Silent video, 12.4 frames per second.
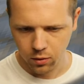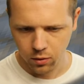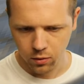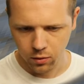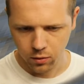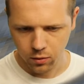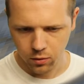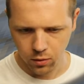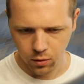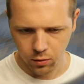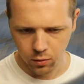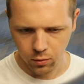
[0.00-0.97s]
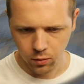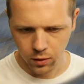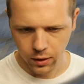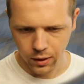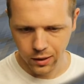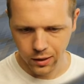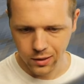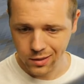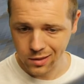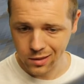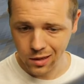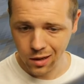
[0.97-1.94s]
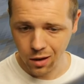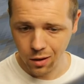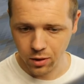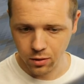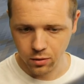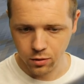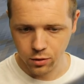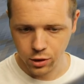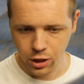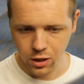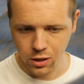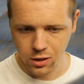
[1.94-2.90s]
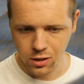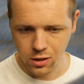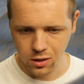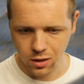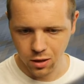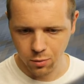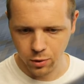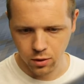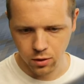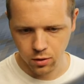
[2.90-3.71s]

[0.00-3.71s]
So it's a common changes is a common.